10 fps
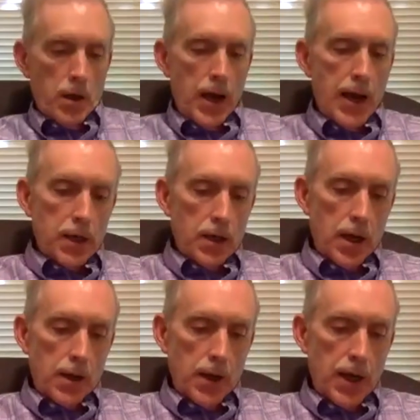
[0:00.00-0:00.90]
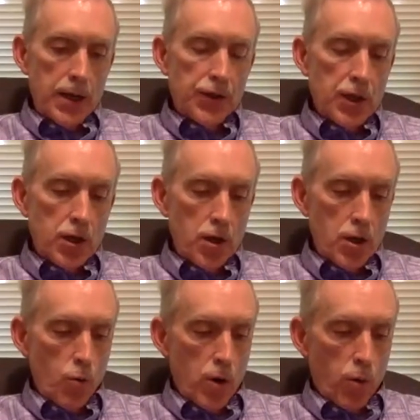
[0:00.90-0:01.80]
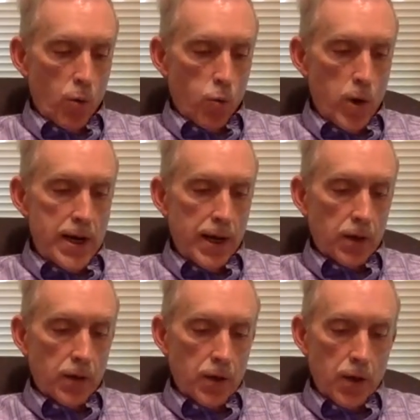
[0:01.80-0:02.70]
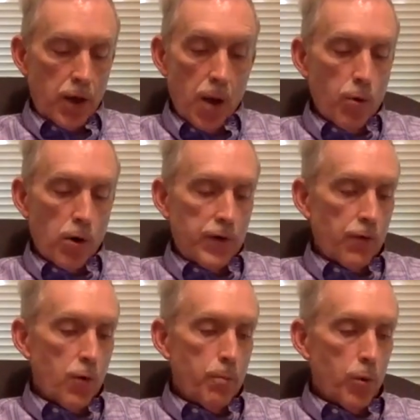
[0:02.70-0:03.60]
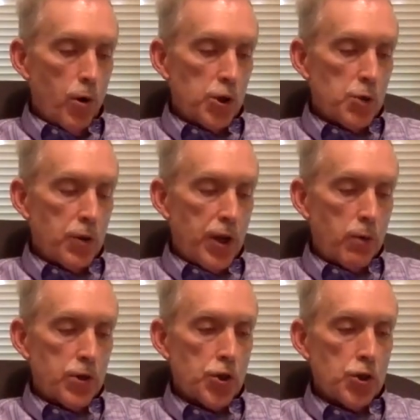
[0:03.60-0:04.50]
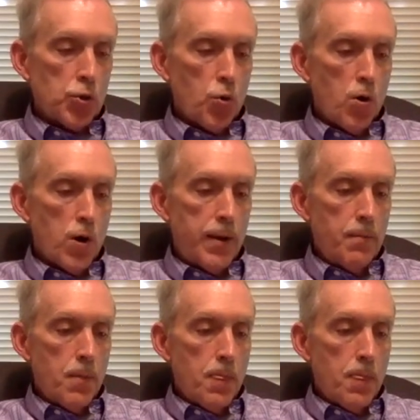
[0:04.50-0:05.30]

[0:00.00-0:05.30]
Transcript: at ACU, we were reading a number of different books, but there was a story.